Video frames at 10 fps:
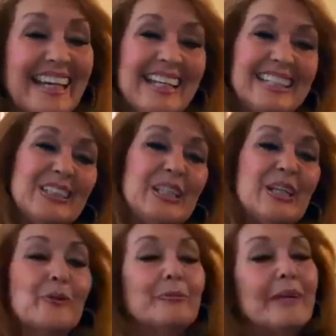and, you
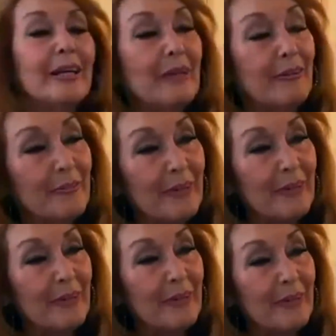know,
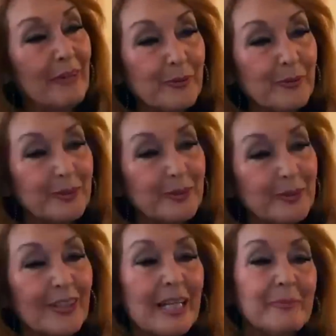other people started
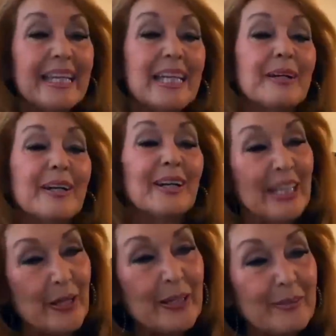coming in because they knew
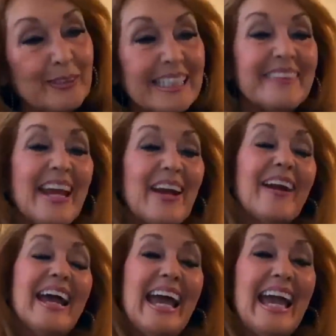he was in there.
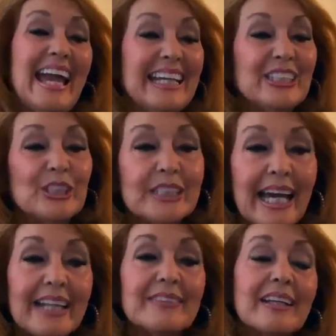And it just
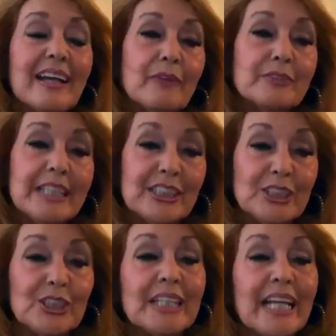kind of, the
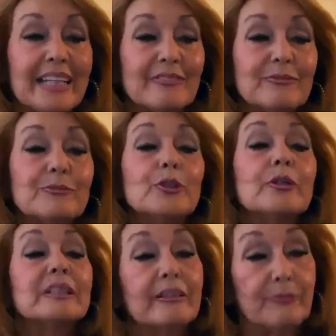conversation just kind of
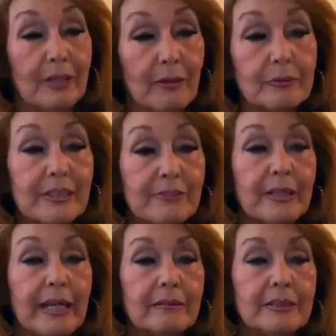took a different,
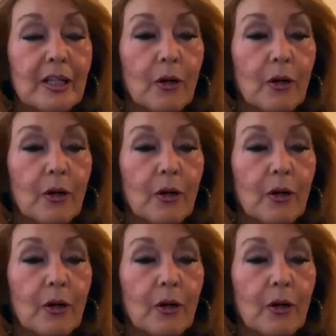you